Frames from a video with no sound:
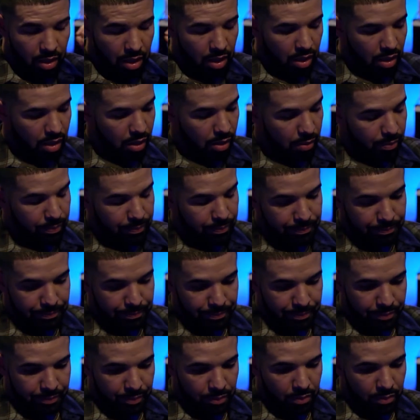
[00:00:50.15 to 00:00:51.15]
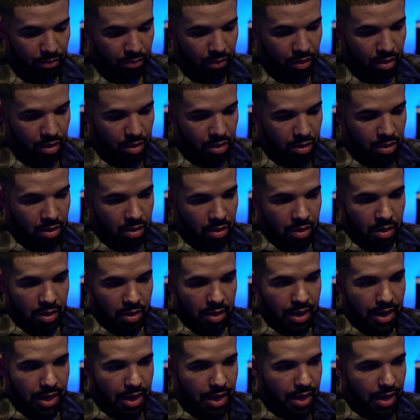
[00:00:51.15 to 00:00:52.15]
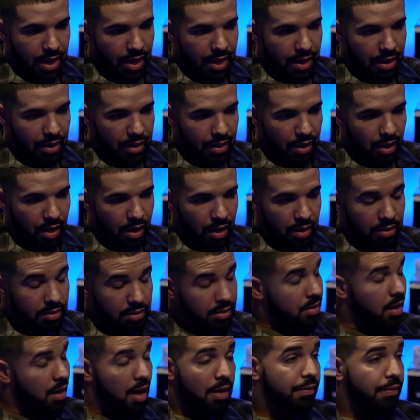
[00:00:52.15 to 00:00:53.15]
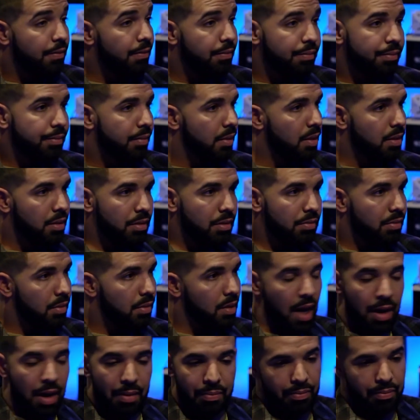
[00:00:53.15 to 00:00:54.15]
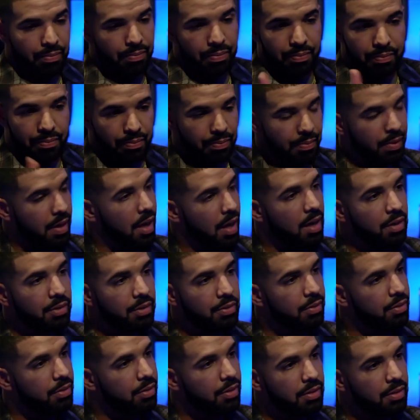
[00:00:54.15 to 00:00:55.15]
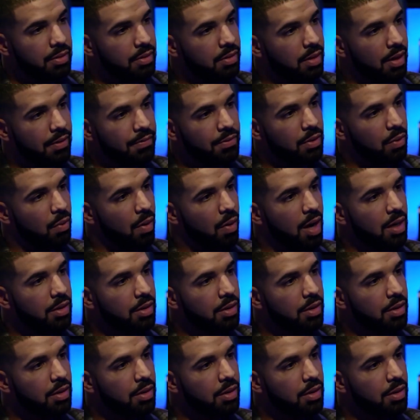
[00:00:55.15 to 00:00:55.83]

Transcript: And it's safe to say he has a lot to vent out. It's tough. It's, I'll be honest with you, it's tough to